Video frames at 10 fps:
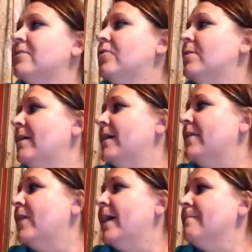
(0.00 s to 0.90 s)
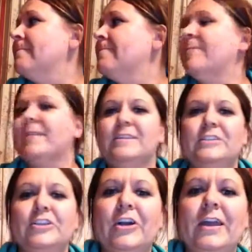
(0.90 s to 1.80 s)
Hold on, Pumpkin, okay?
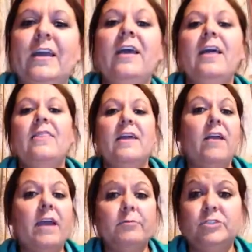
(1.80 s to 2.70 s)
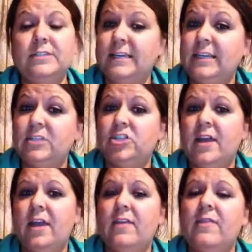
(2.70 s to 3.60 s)
Sorry. They are able to teach,
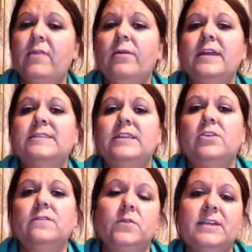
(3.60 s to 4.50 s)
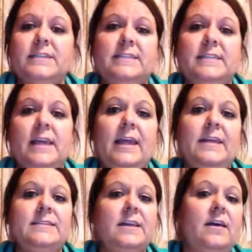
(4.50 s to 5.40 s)
and they realize that their voice
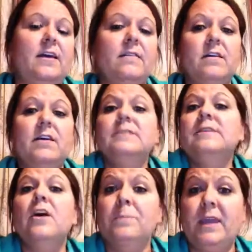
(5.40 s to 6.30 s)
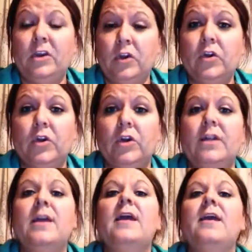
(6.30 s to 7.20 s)
is being
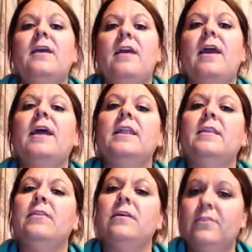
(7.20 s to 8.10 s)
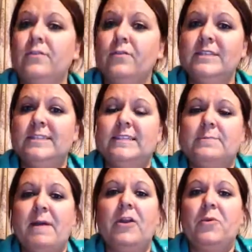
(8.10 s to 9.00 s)
heard and that their voice
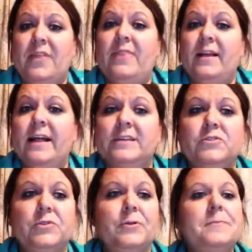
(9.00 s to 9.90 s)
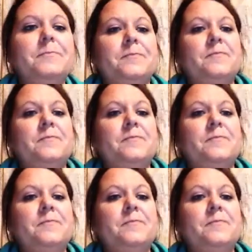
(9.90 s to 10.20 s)
does matter within the classroom.